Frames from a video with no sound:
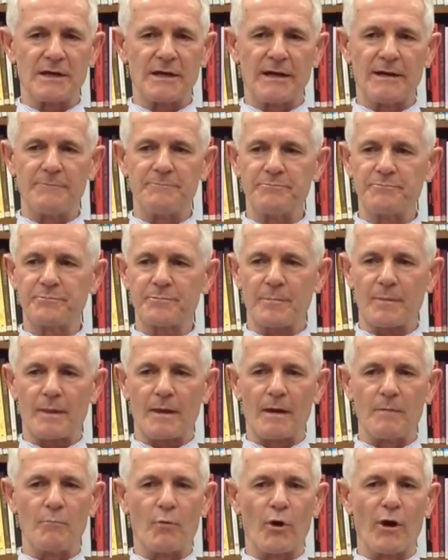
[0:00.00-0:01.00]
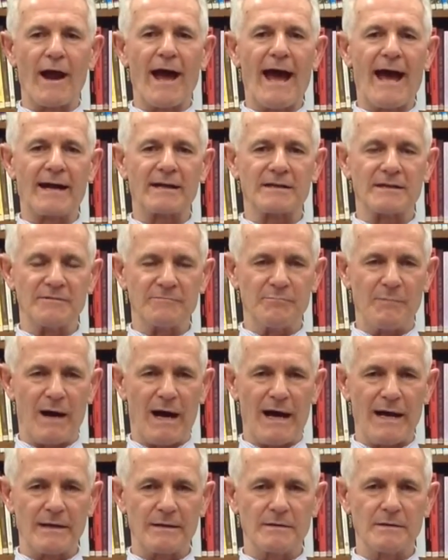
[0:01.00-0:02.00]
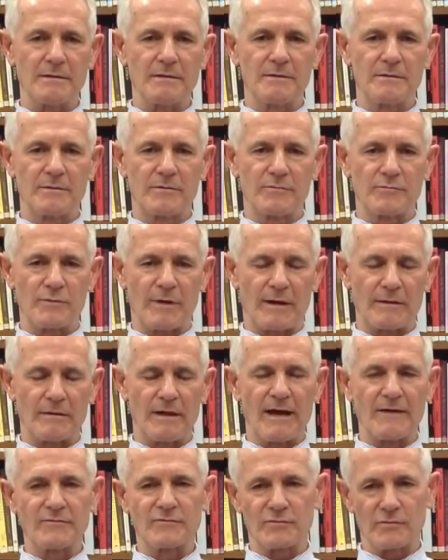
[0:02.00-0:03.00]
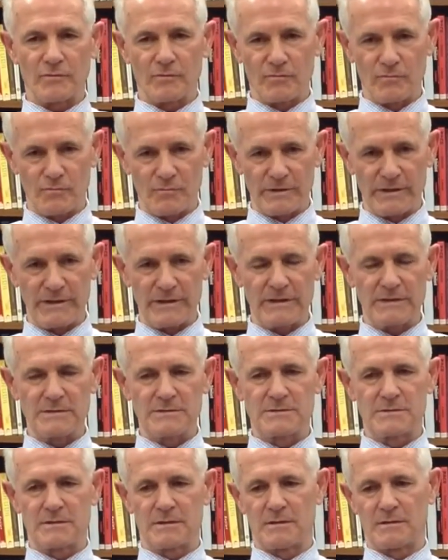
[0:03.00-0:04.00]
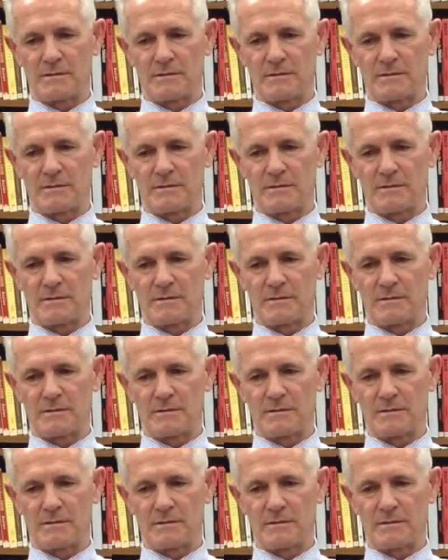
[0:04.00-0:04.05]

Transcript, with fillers: a more active mind throughout life, so reads,